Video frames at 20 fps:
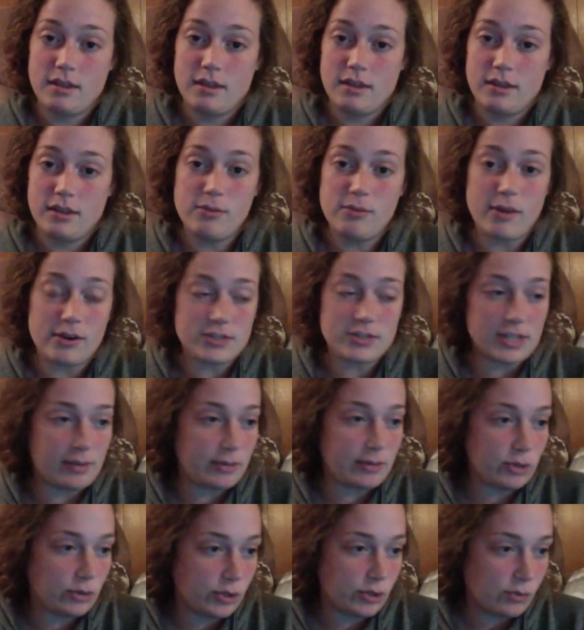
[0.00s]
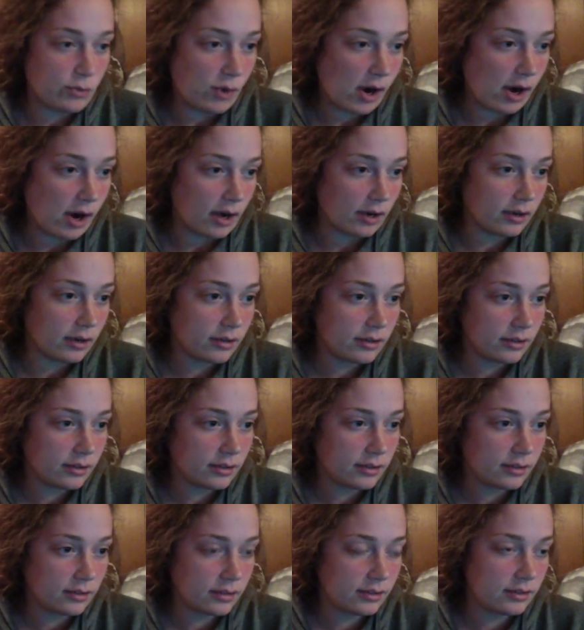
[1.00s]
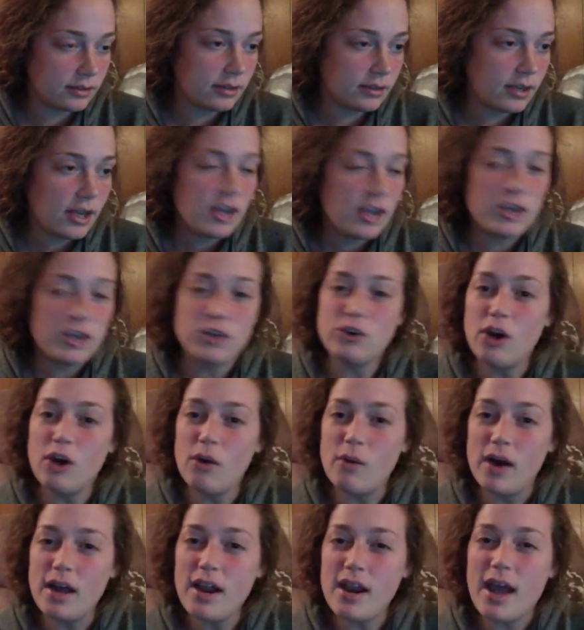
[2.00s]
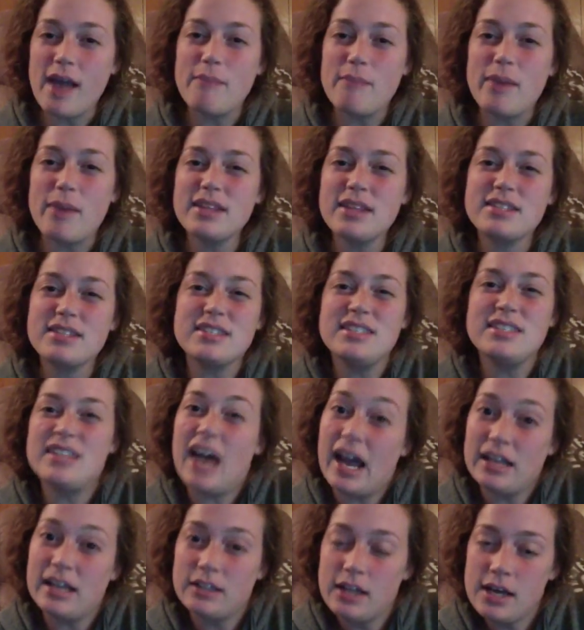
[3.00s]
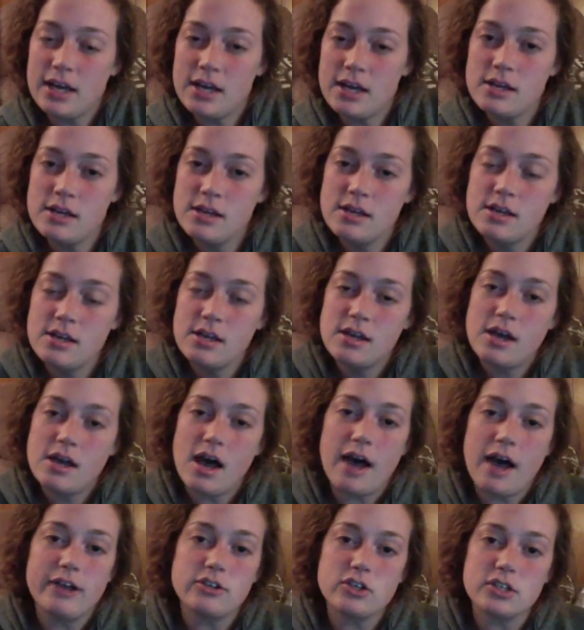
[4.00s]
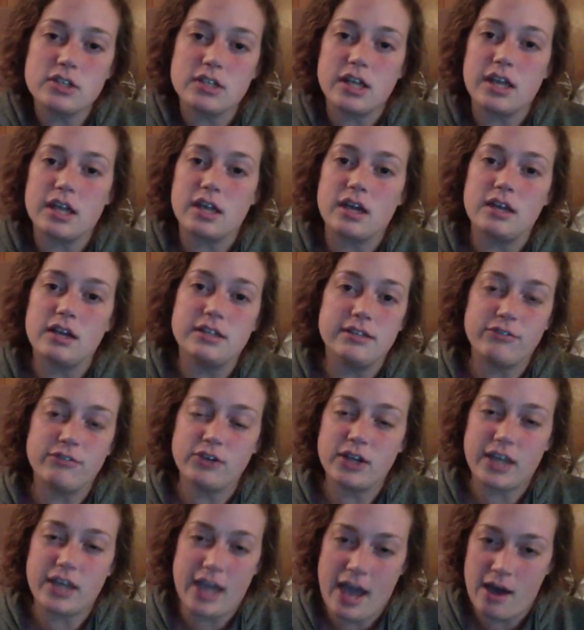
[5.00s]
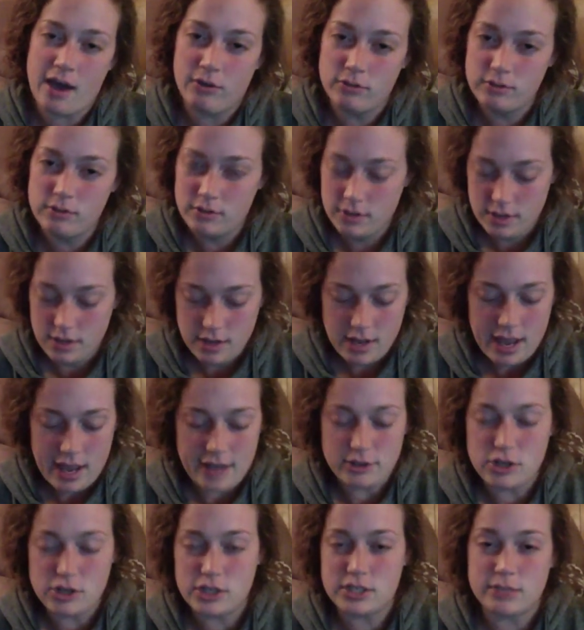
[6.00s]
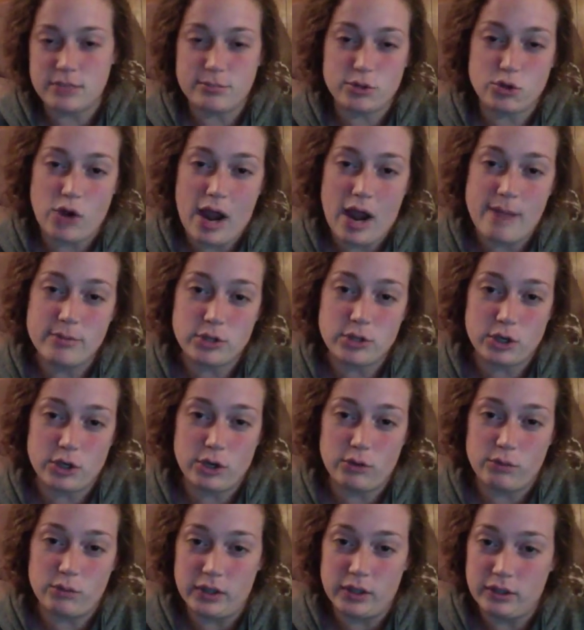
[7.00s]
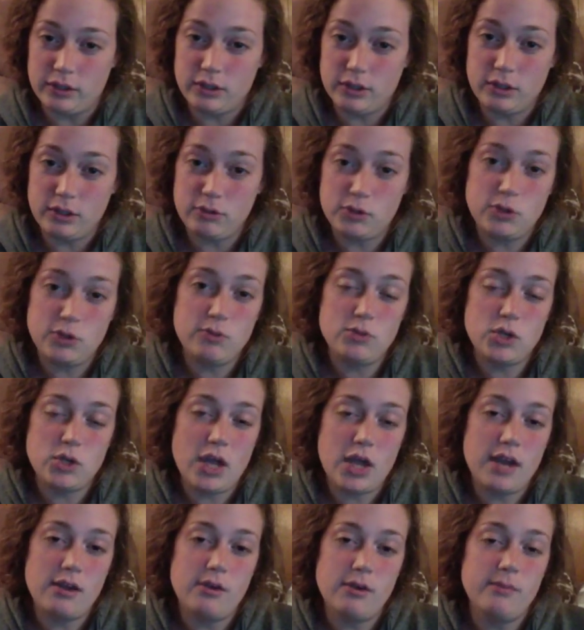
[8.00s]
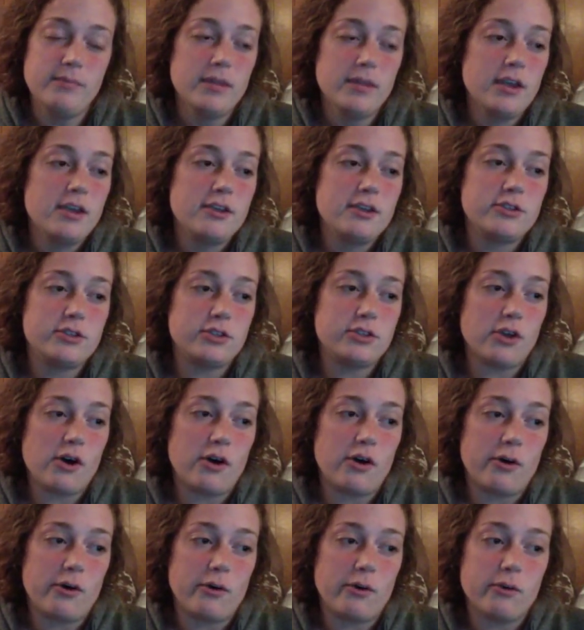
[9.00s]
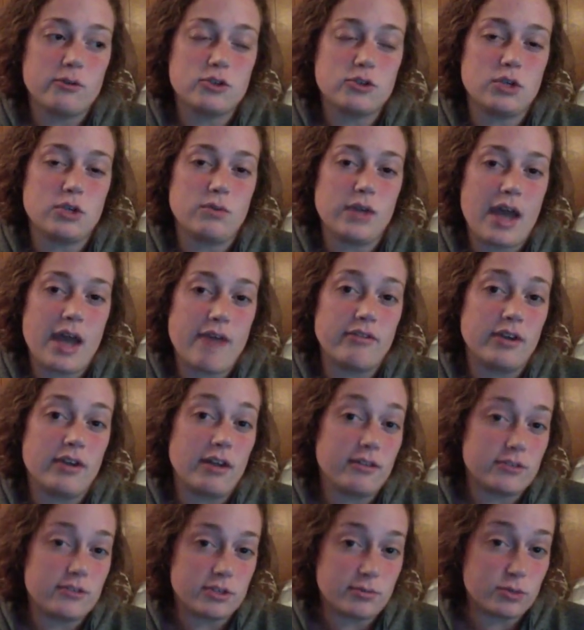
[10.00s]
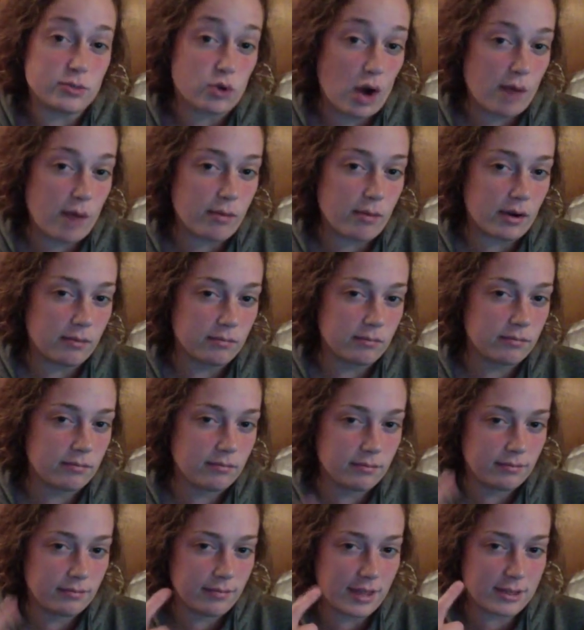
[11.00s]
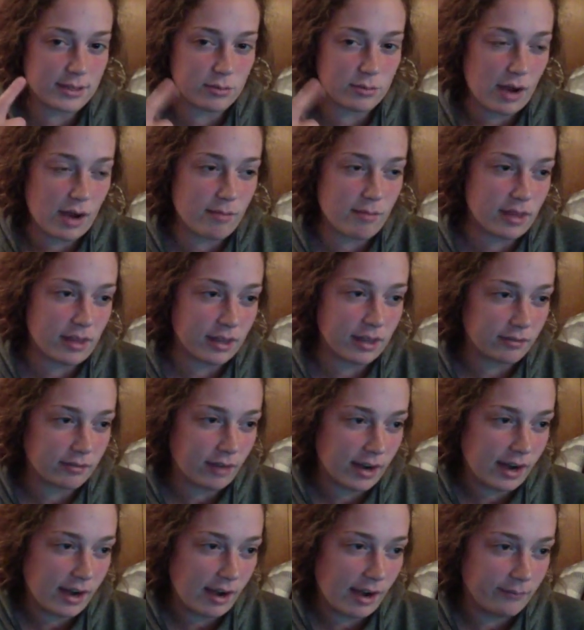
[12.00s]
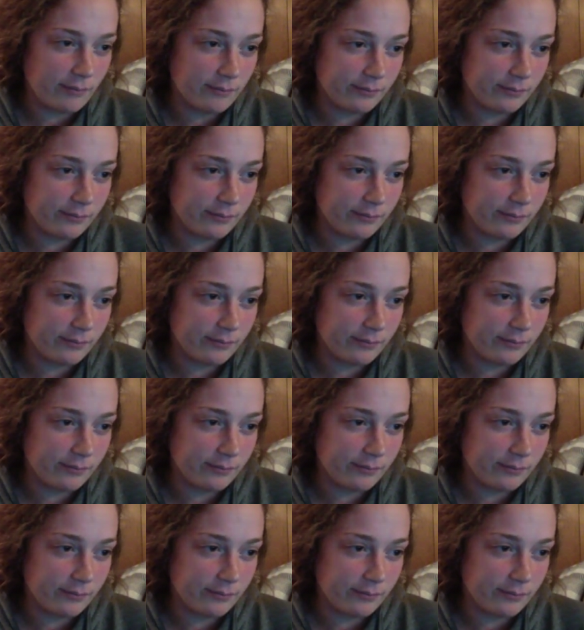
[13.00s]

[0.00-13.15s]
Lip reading: you better tell me who you are. You know what? I bet it's Nyla on just, like, a different account, and she subscribed to her real YouTube channel, so she would have another subscriber. That's what I'm thinking right now.